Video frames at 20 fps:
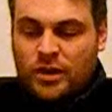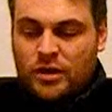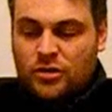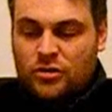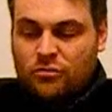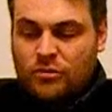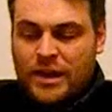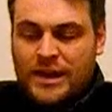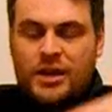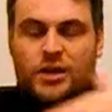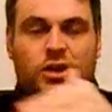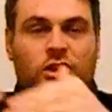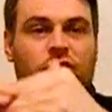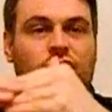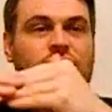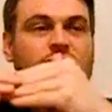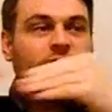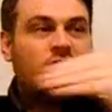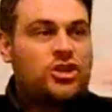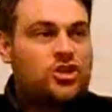great
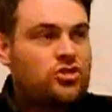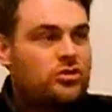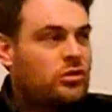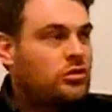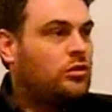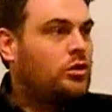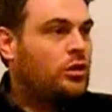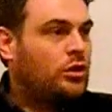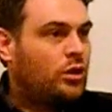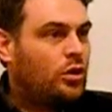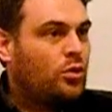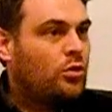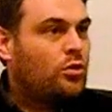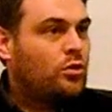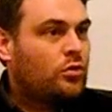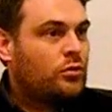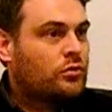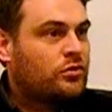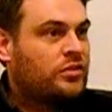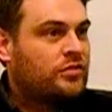conditional
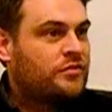clause,